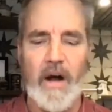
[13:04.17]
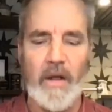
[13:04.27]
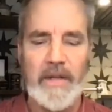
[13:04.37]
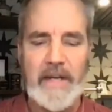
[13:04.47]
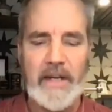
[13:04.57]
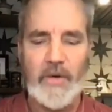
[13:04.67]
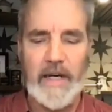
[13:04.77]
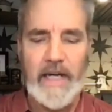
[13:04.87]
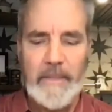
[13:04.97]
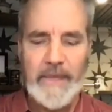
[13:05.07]
all
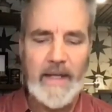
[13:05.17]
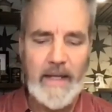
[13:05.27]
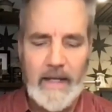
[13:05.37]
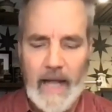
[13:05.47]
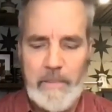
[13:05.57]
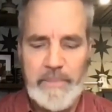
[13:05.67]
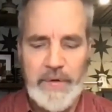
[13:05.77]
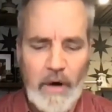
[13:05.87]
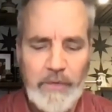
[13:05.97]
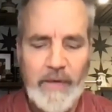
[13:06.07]
iniquity and
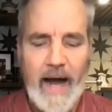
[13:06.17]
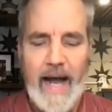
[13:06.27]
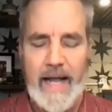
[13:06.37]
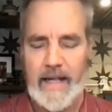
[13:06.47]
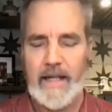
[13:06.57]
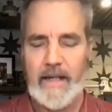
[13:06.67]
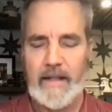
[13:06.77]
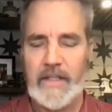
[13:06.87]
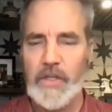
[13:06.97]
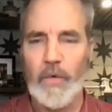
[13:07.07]
purify.
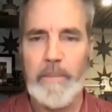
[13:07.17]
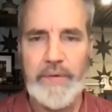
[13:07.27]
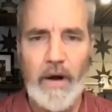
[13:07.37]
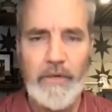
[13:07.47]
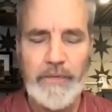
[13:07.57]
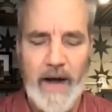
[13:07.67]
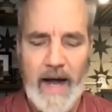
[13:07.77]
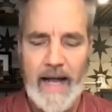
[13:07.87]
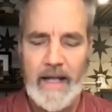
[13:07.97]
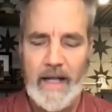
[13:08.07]
That's the word
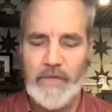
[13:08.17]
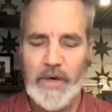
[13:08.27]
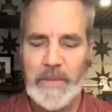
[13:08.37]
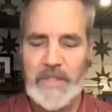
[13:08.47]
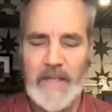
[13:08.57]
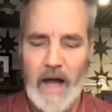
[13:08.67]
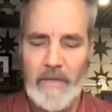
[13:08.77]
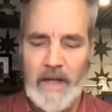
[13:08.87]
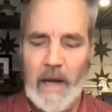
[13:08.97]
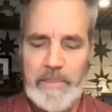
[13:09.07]
purify for
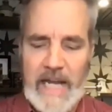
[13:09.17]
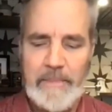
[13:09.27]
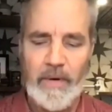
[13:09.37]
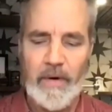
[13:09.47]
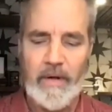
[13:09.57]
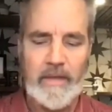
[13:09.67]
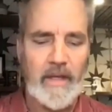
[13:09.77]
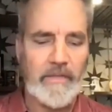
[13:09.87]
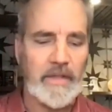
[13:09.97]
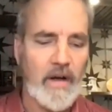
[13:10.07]
himself a people
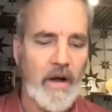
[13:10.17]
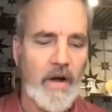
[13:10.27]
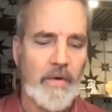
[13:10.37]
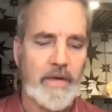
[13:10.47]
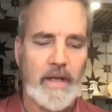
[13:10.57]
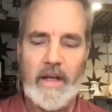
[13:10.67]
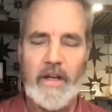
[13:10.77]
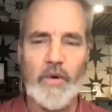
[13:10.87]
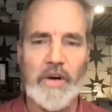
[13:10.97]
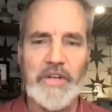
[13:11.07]
of his own
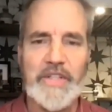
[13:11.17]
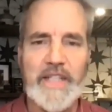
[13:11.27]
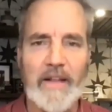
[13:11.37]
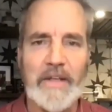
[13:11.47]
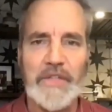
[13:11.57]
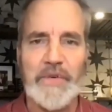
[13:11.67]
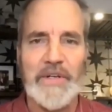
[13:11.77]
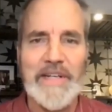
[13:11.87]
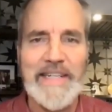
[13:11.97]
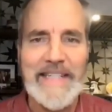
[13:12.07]
who are zealous for
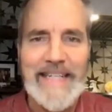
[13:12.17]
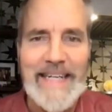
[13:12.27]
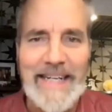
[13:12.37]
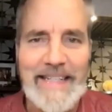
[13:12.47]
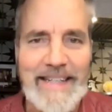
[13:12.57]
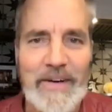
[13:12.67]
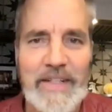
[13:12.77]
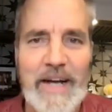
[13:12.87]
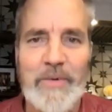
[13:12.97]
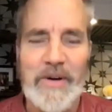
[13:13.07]
good deeds.
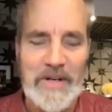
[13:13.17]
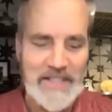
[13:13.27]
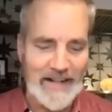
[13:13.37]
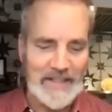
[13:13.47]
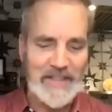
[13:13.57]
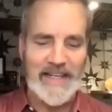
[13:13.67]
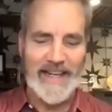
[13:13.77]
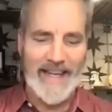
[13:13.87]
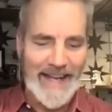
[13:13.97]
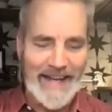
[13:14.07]
There's that word zealous
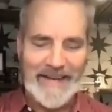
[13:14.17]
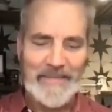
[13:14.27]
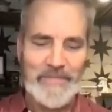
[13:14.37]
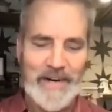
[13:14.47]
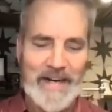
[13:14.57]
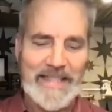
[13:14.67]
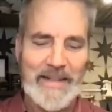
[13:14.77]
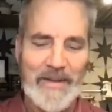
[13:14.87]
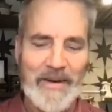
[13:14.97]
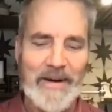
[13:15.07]
again. Praise
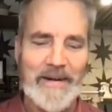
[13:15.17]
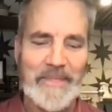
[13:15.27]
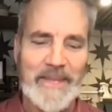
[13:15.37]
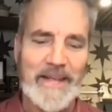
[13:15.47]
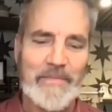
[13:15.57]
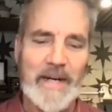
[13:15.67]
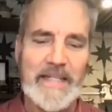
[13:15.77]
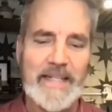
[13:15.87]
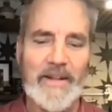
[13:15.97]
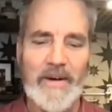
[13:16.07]
the Lord.
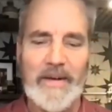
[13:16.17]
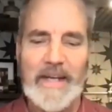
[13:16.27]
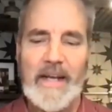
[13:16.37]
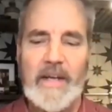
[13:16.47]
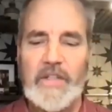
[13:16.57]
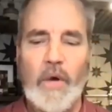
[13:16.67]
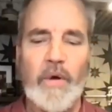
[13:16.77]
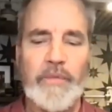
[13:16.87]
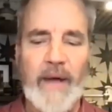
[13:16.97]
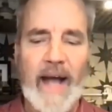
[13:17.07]
Praise the Lord. So
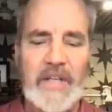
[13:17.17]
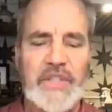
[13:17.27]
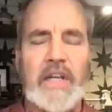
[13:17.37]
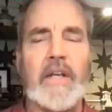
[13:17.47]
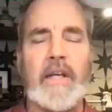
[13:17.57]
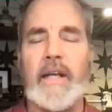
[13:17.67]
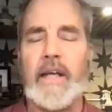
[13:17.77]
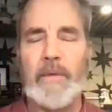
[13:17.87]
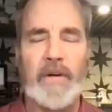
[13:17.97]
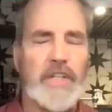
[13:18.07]
we're fasting
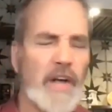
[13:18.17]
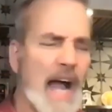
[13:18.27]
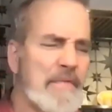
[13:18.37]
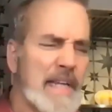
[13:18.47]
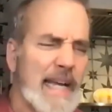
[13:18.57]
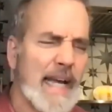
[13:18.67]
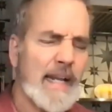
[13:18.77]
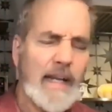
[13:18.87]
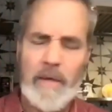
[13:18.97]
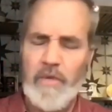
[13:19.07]
and we're driving
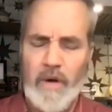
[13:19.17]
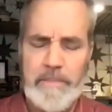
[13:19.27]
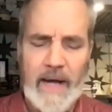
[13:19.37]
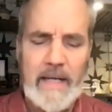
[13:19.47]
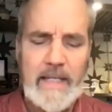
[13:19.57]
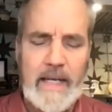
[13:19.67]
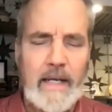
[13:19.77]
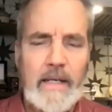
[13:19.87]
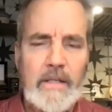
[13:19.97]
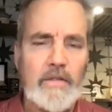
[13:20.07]
in and we're
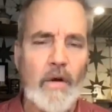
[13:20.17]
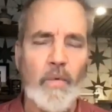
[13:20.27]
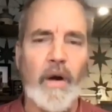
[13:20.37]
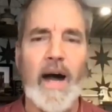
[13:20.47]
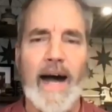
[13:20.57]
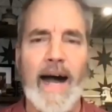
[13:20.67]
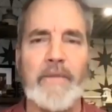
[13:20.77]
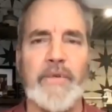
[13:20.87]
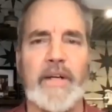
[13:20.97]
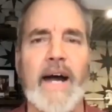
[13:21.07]
repenting. So we're
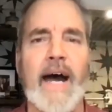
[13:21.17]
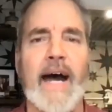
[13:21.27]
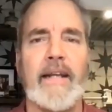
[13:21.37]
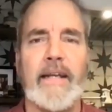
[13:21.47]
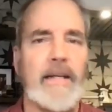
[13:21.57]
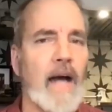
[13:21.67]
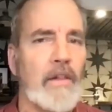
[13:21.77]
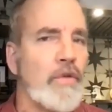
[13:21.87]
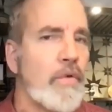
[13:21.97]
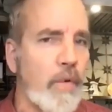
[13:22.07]
hot for God,
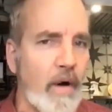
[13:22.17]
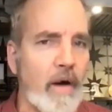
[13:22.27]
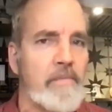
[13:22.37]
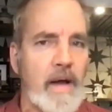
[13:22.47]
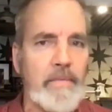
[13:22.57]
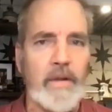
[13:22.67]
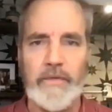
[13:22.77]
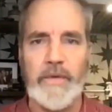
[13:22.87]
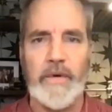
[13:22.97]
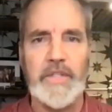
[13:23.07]
not lukewarm. Remember
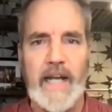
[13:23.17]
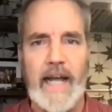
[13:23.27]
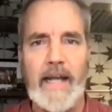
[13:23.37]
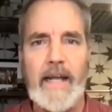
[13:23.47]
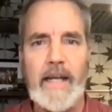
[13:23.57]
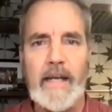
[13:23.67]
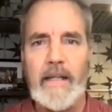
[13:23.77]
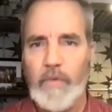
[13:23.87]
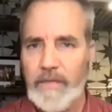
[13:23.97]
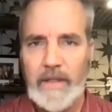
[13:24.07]
the first day,
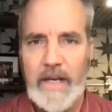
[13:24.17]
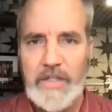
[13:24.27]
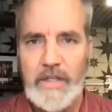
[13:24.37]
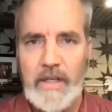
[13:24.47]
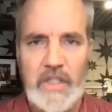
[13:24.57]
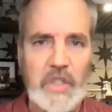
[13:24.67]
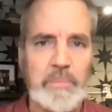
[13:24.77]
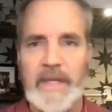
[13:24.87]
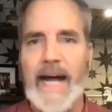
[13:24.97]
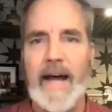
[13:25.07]
Revelation? He
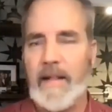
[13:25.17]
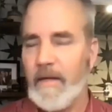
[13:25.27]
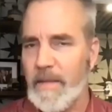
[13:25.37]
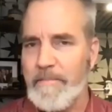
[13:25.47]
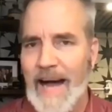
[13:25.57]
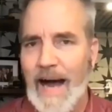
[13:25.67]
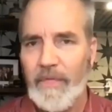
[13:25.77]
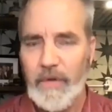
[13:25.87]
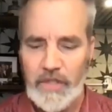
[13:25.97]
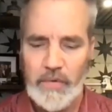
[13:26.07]
spit out of the
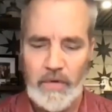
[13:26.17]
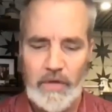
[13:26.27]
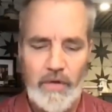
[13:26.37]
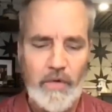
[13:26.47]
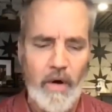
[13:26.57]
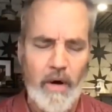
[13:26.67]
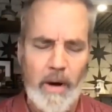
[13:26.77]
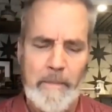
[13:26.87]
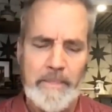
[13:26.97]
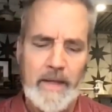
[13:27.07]
mouth those who were
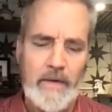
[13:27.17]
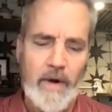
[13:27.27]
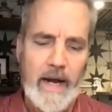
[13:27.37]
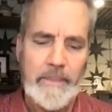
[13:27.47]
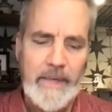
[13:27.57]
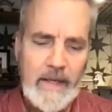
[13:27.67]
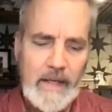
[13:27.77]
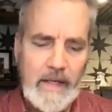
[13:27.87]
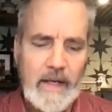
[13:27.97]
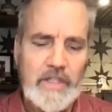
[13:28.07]
lukewarm, right?
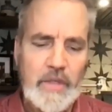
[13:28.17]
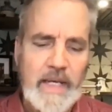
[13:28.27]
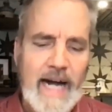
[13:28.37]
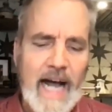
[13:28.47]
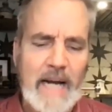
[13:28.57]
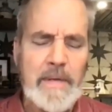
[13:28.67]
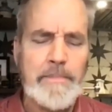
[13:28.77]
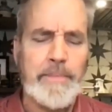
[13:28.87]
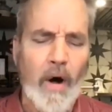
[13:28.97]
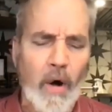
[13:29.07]
And so we have got to be
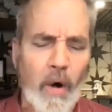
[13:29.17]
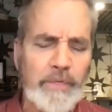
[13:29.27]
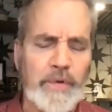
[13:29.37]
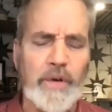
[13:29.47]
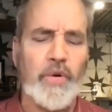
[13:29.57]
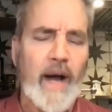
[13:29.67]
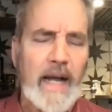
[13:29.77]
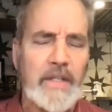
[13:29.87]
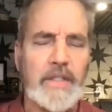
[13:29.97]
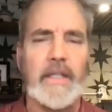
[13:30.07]
bold for
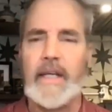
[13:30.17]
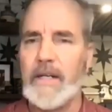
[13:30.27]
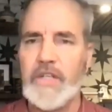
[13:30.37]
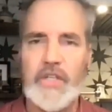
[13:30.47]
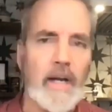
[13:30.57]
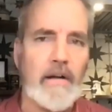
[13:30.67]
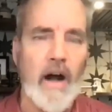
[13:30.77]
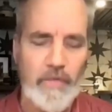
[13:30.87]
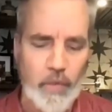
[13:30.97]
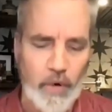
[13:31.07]
Christ and shake
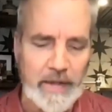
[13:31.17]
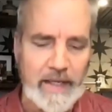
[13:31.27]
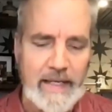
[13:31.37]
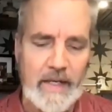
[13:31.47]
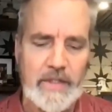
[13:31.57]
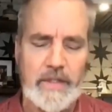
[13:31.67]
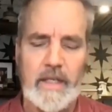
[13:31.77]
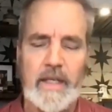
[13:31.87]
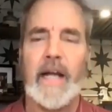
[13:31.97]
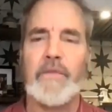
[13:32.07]
off
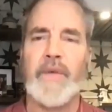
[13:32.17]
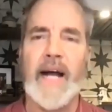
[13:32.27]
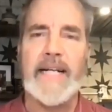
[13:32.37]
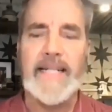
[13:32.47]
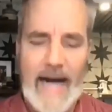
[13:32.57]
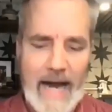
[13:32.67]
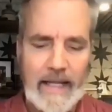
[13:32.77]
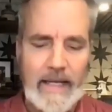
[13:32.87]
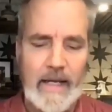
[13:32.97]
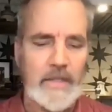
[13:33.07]
worldliness and find
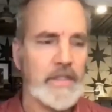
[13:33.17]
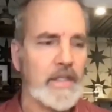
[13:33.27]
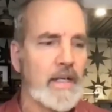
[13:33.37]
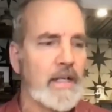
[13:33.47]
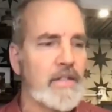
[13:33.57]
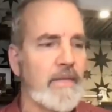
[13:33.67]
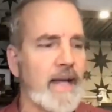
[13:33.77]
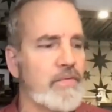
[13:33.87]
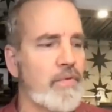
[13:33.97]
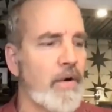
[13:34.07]
godliness. So
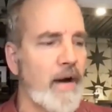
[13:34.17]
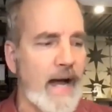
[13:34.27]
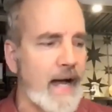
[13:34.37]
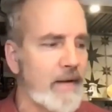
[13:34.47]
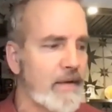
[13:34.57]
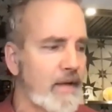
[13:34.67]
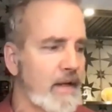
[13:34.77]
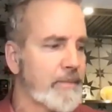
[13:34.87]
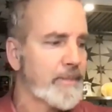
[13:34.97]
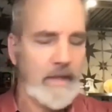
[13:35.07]
that's where we're at.
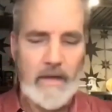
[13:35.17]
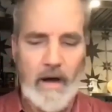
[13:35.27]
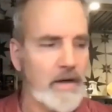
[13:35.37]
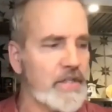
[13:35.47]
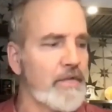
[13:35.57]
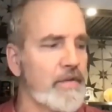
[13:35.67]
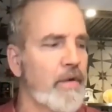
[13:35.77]
Also,